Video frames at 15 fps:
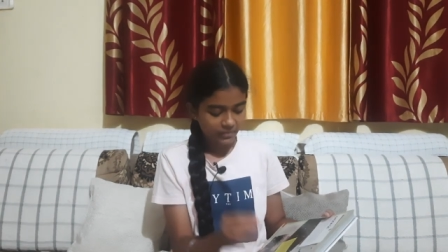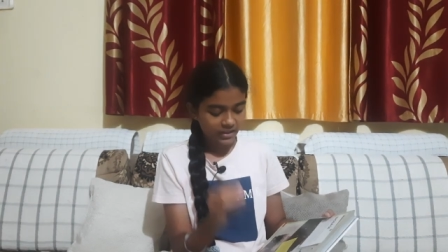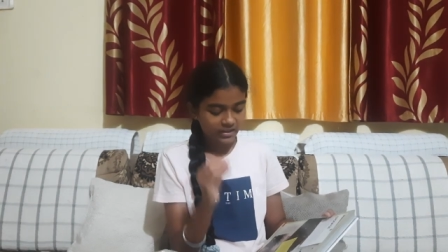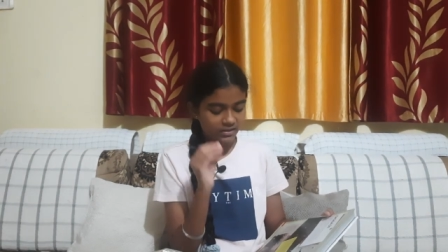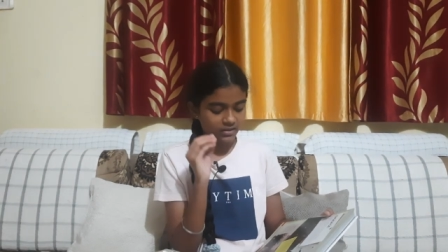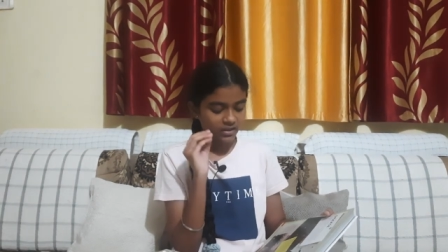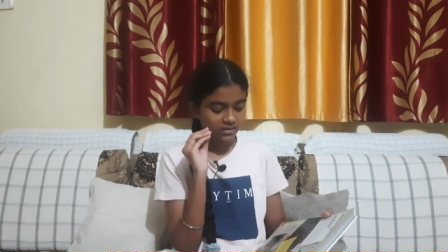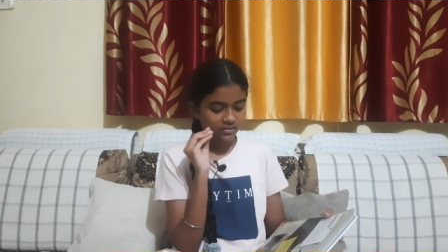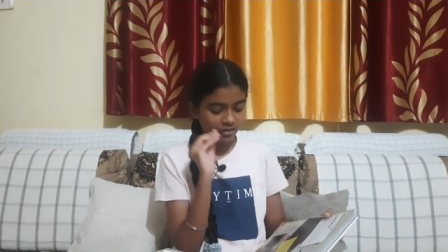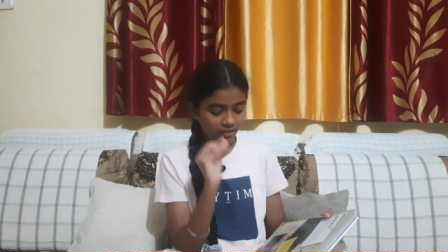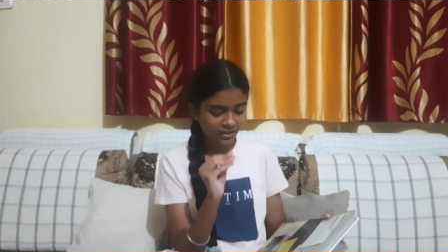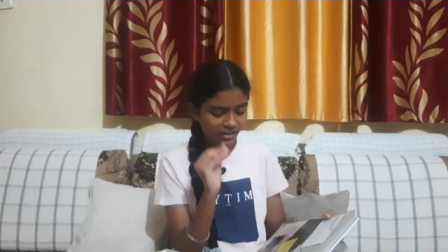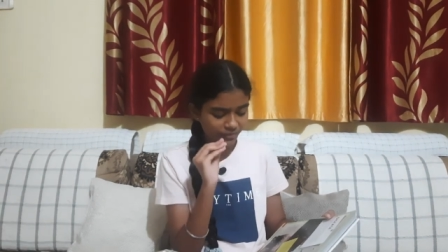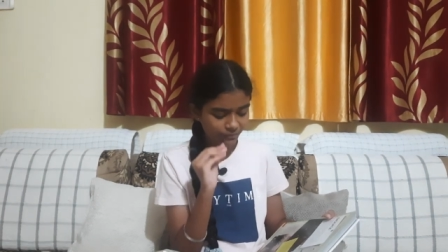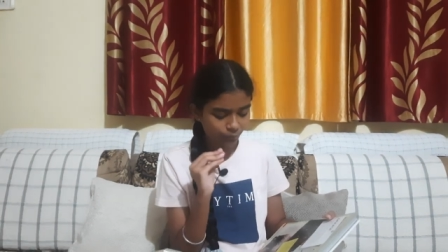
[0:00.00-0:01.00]
In the
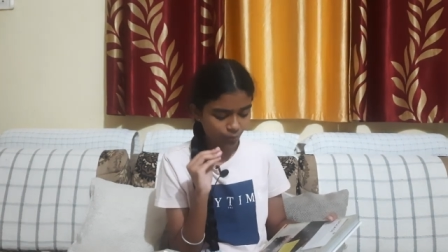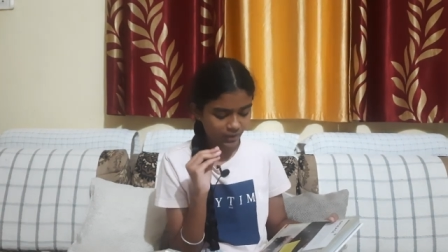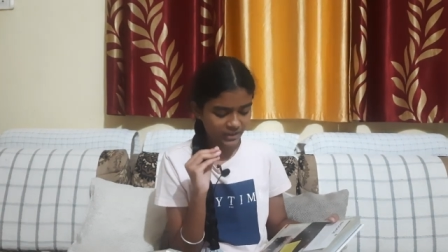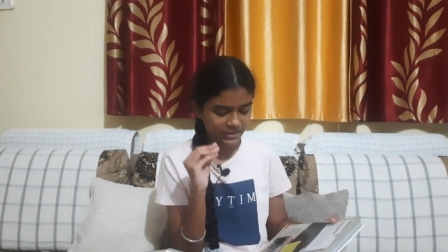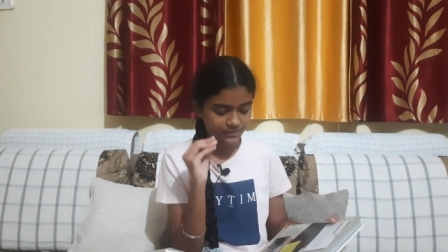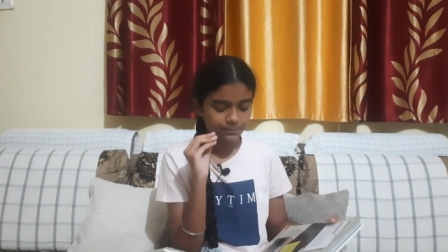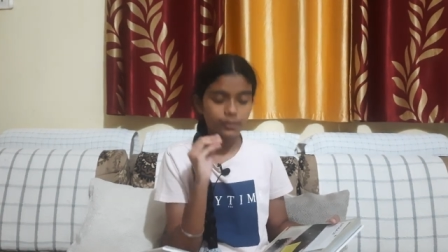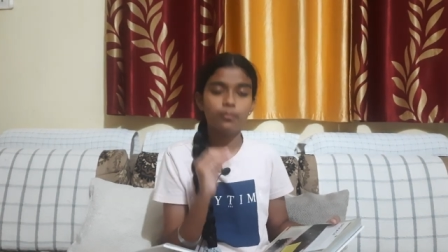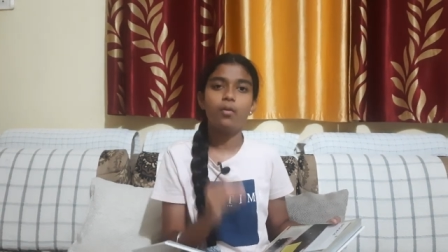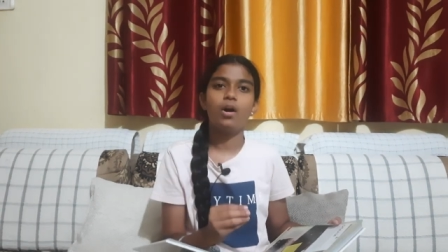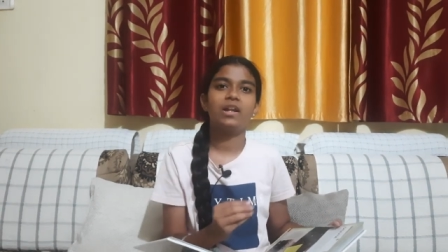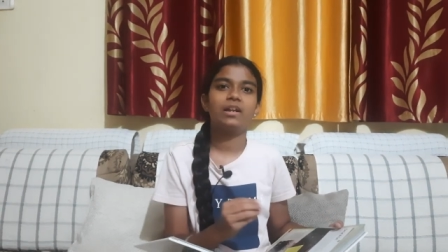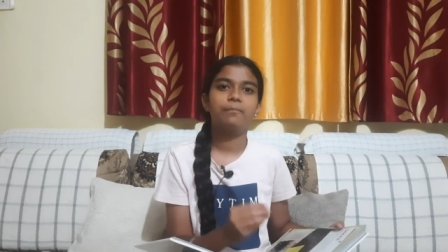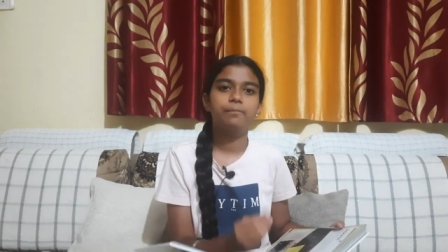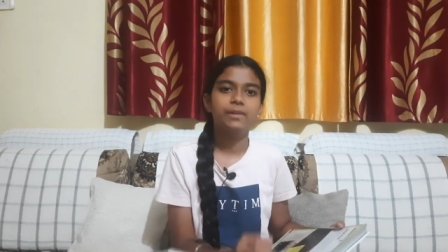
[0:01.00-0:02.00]
1340s,
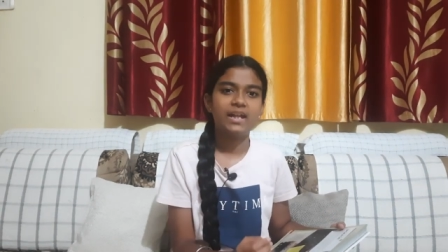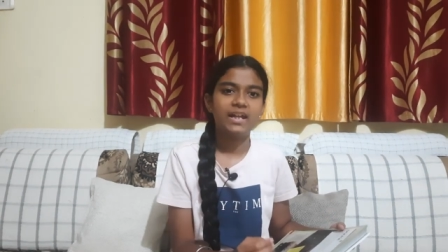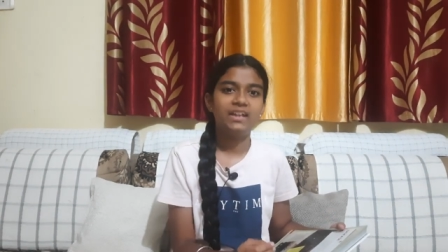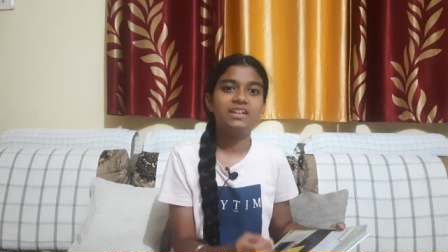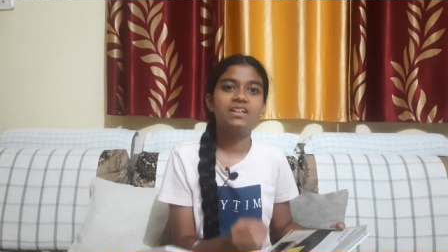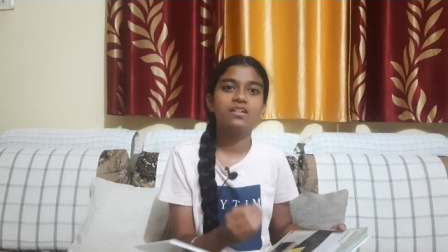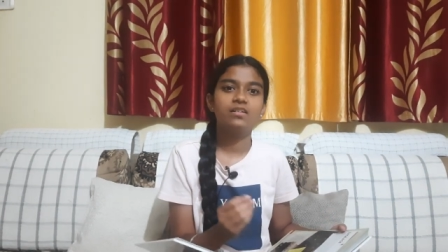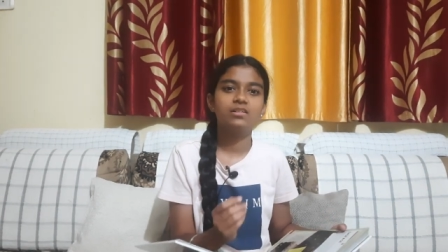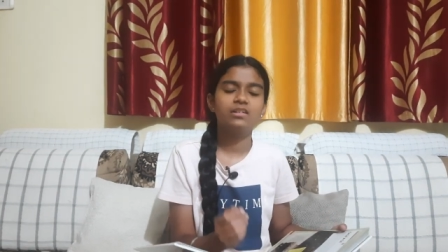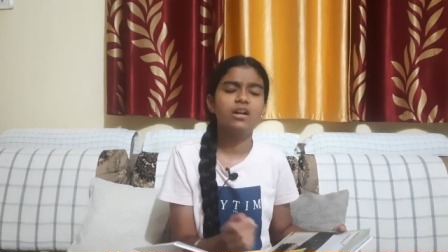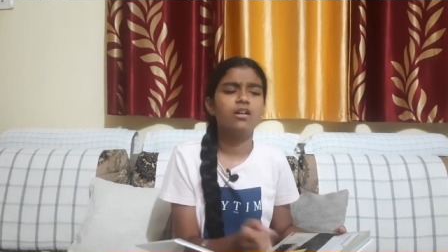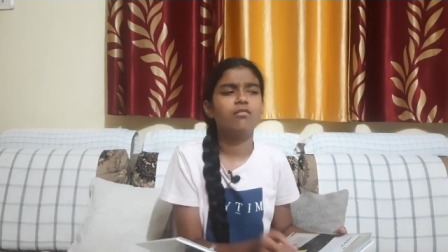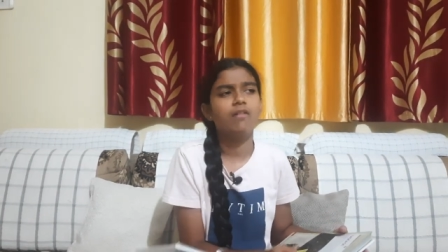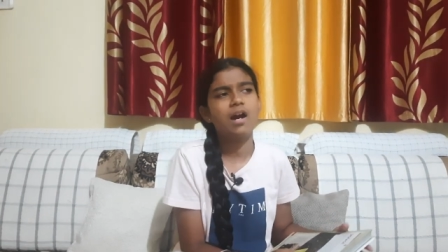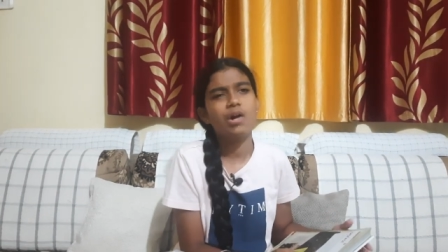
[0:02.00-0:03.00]
bubonic plague killed
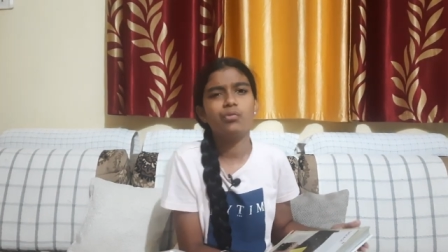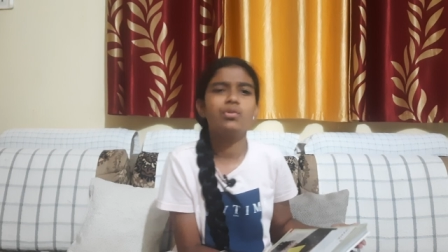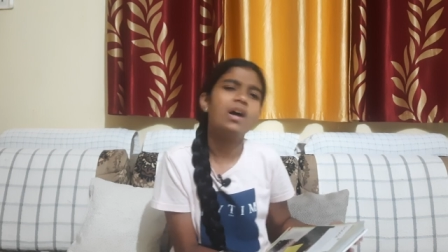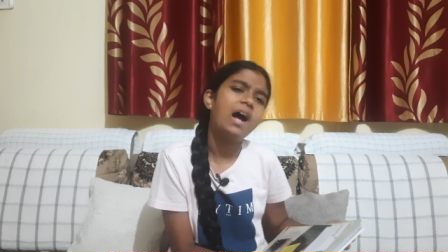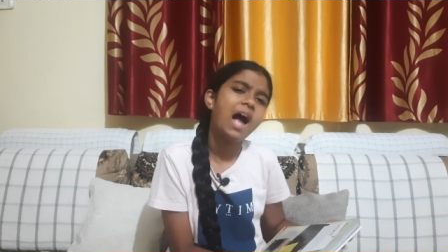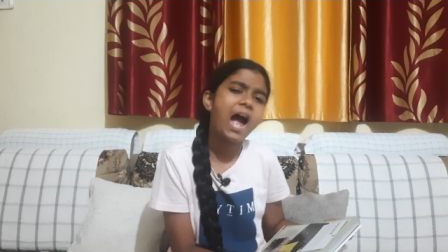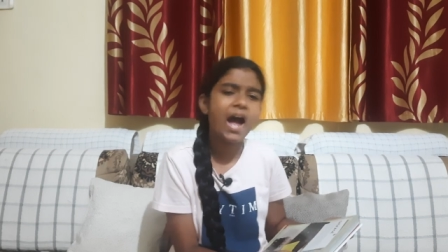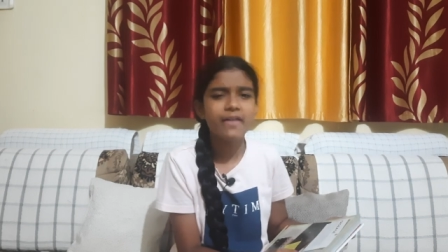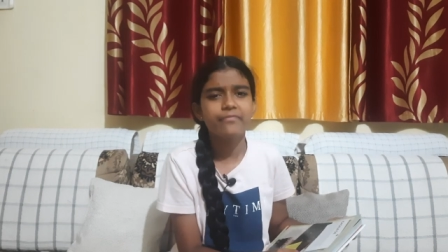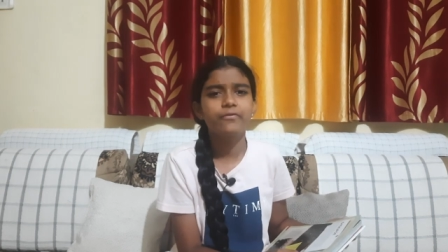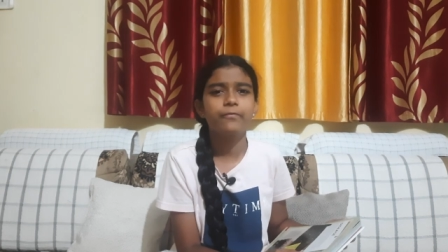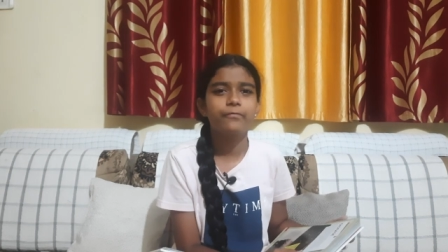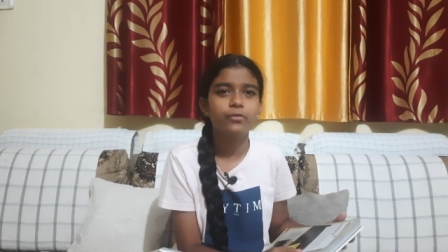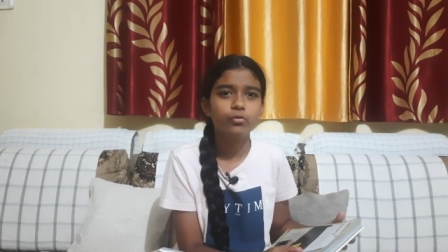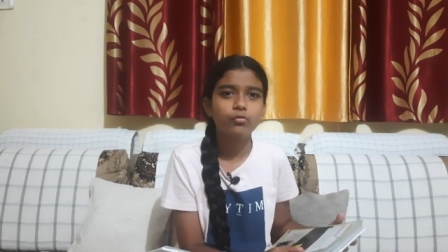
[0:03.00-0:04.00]
around half
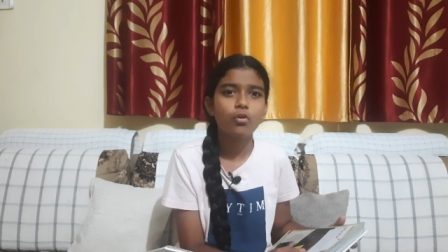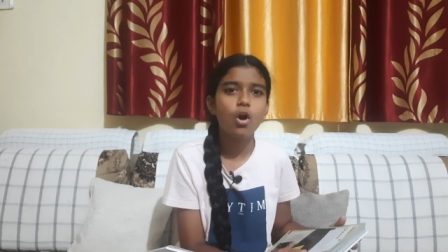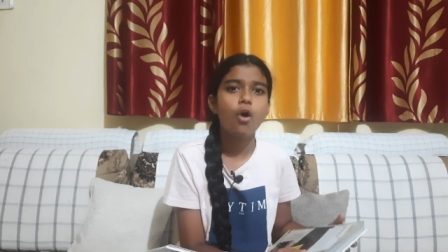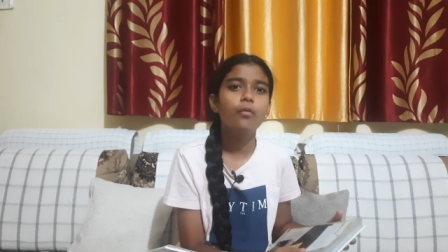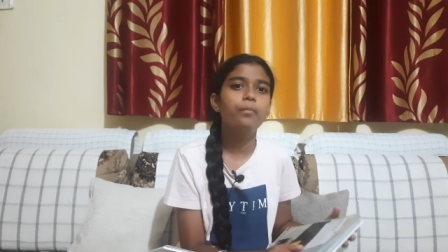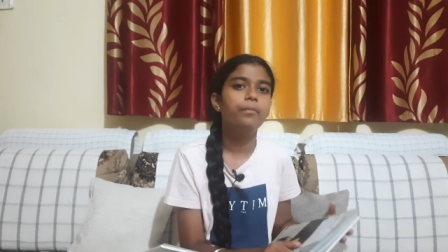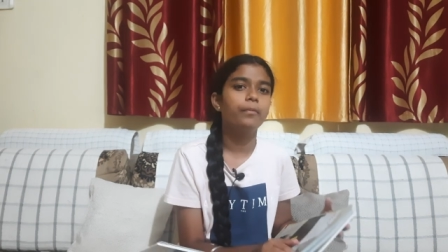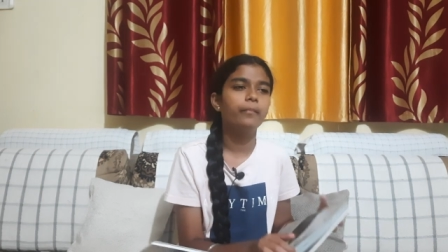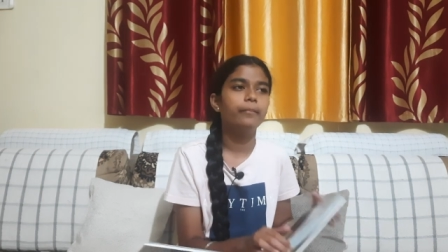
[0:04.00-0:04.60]
of Europe,